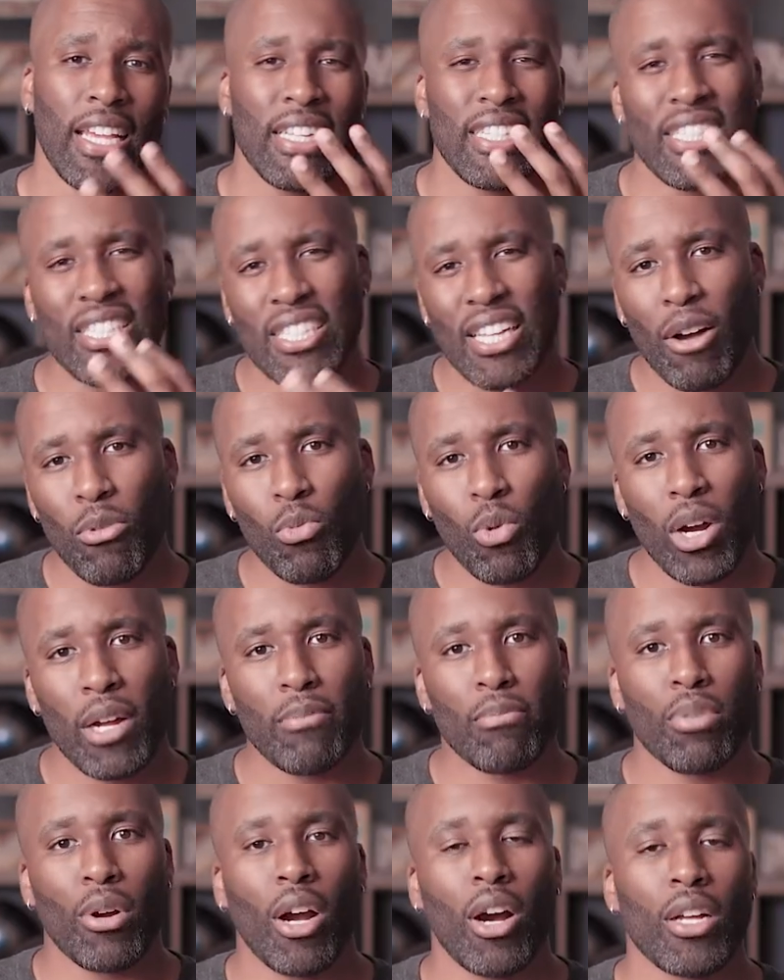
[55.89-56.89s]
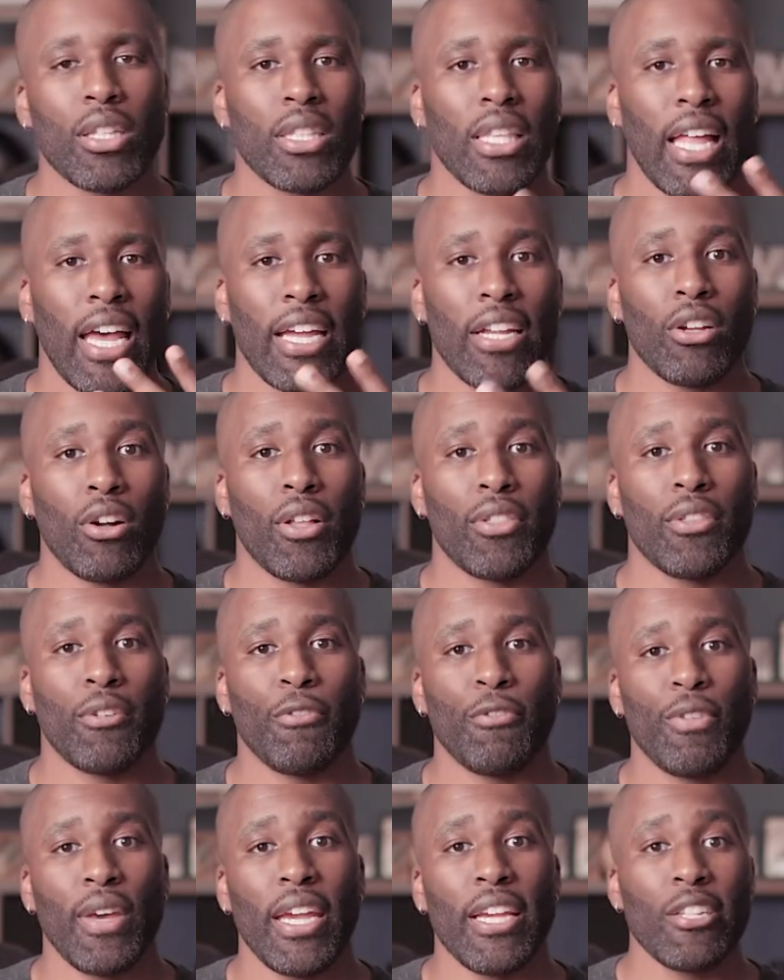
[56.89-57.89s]
somewhat broad light on the
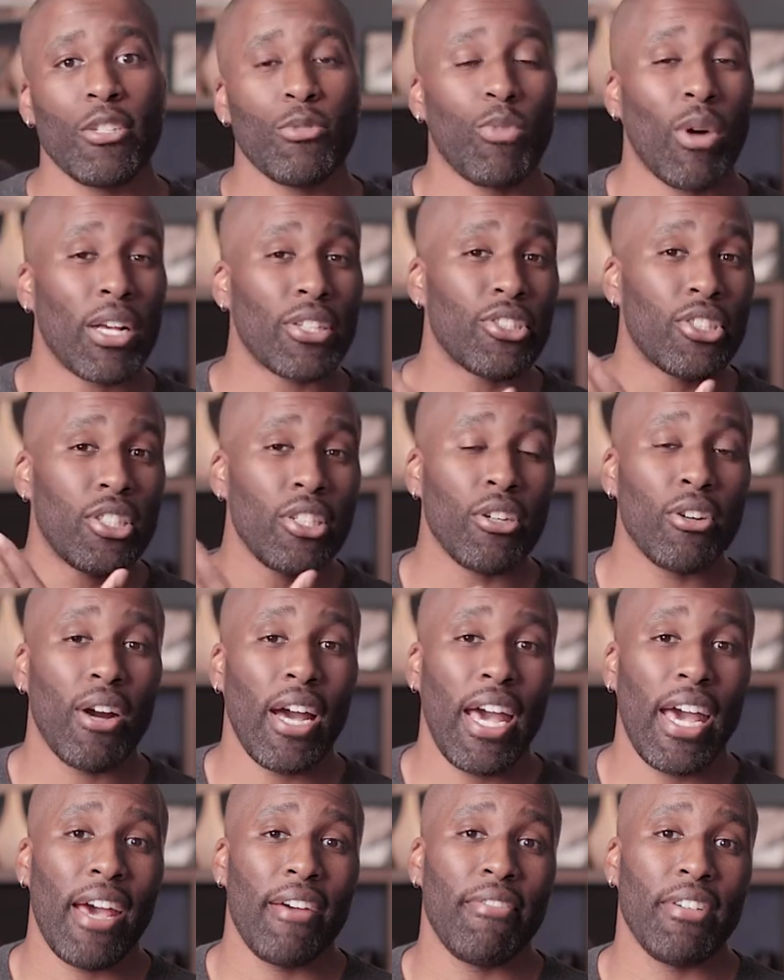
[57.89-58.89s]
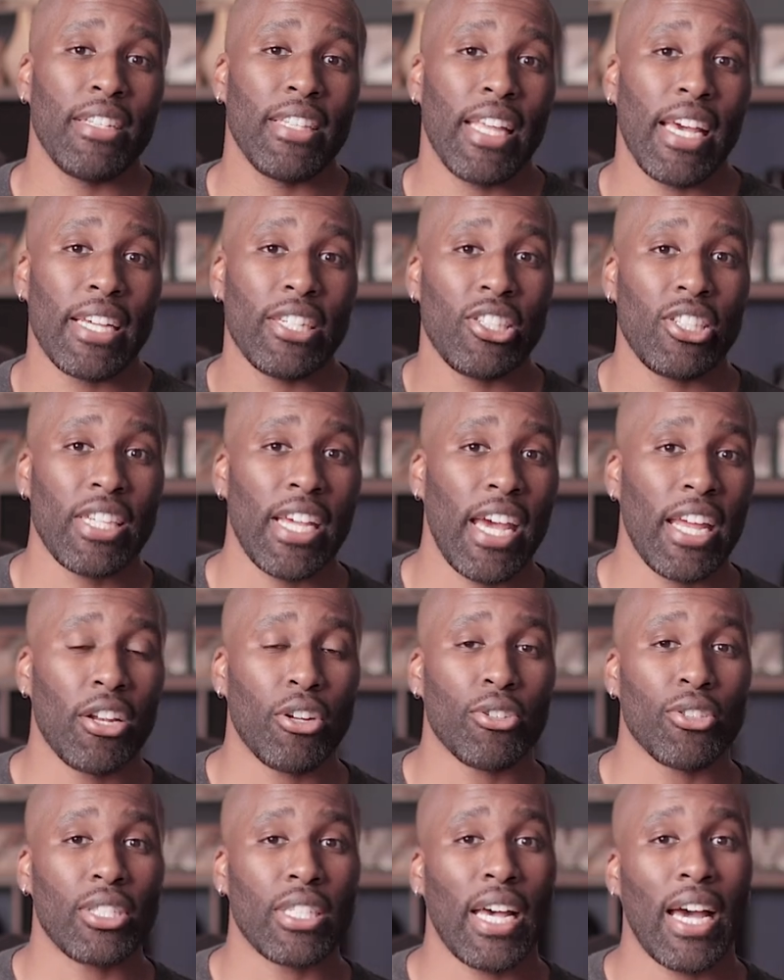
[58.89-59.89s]
face while still having that
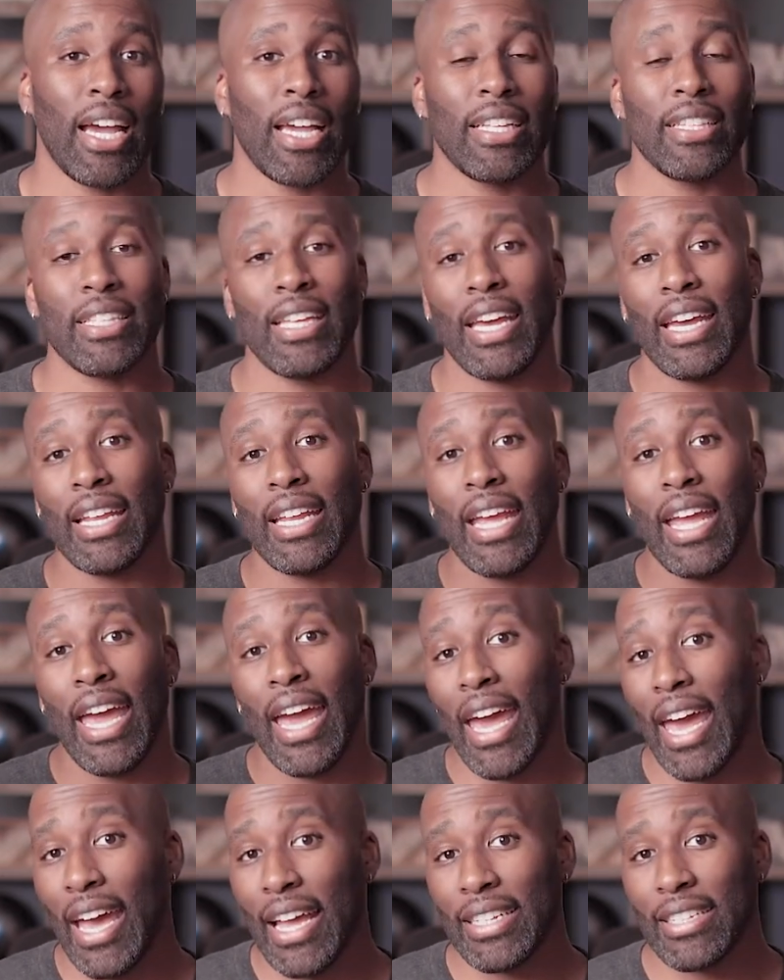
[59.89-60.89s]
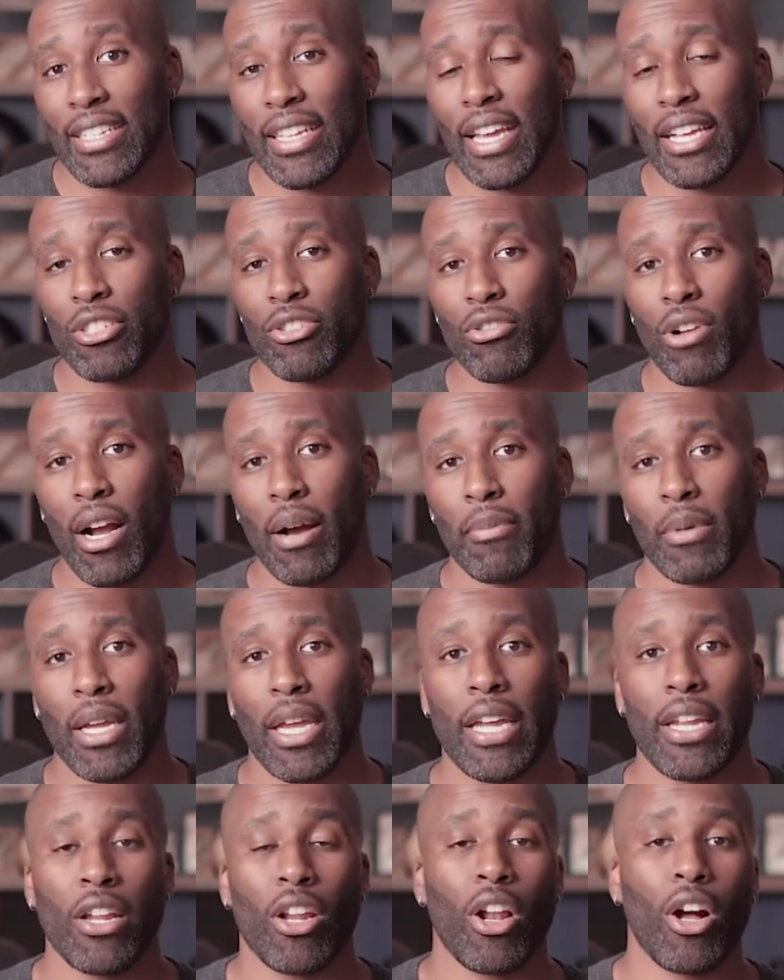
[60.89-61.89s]
shadow side that adds that drama,
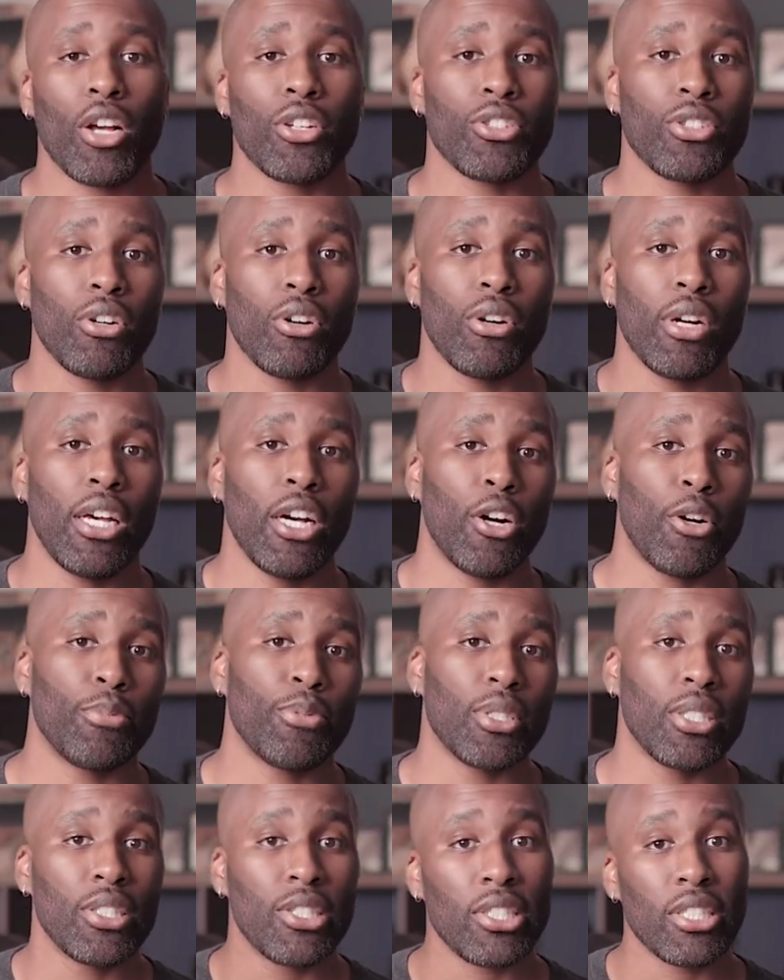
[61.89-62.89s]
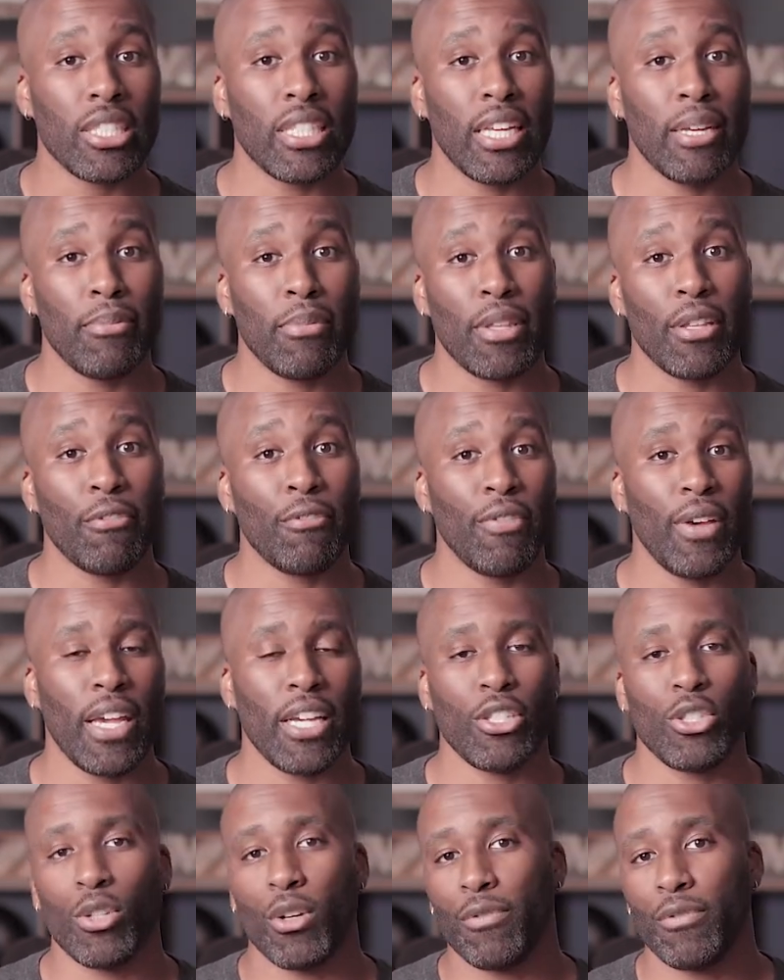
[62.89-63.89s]
and it also helps slim the
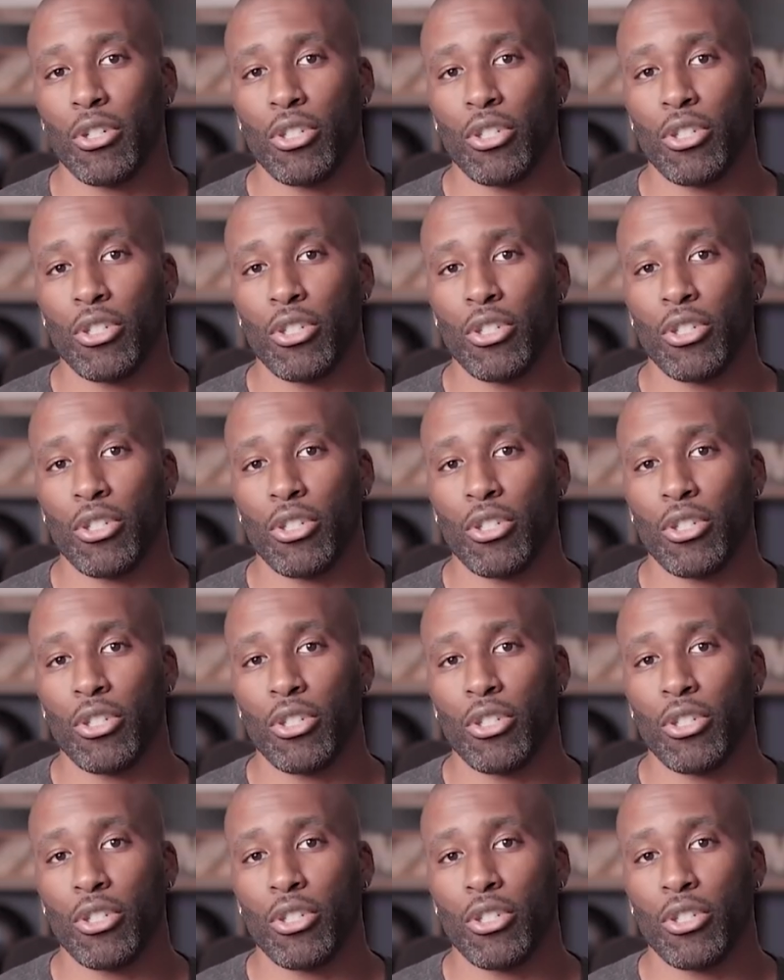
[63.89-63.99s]
face. So if